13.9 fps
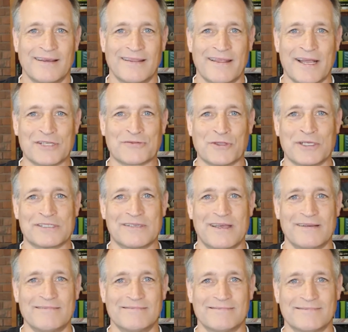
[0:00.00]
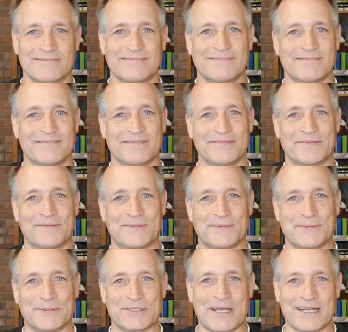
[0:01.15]
Thanks for listening.
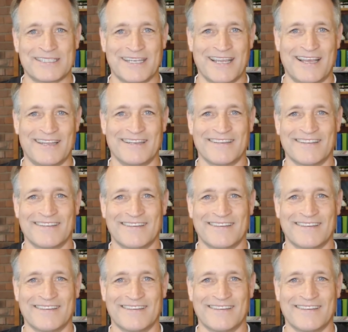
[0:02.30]
We'll talk to you again.